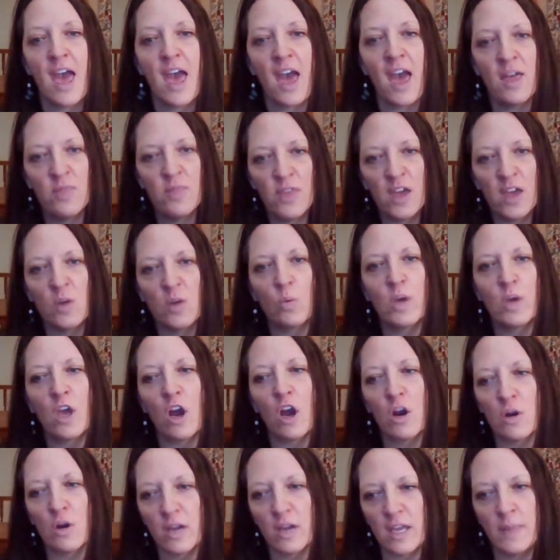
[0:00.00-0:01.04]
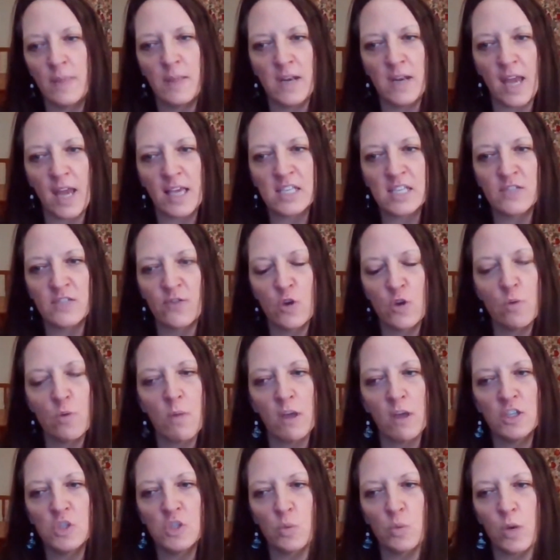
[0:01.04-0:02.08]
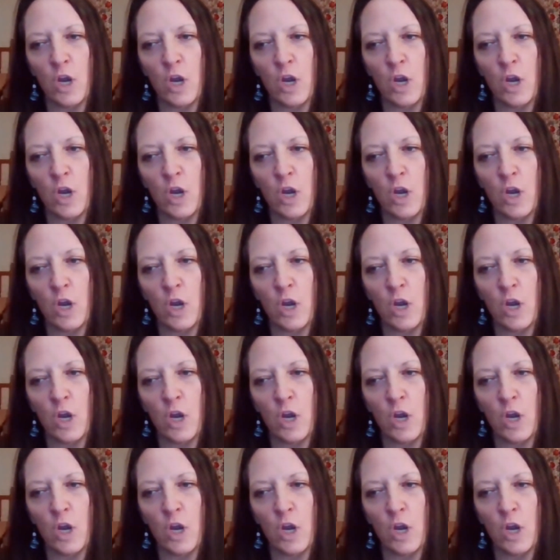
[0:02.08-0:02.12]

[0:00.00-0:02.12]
And then we are, in the next few months,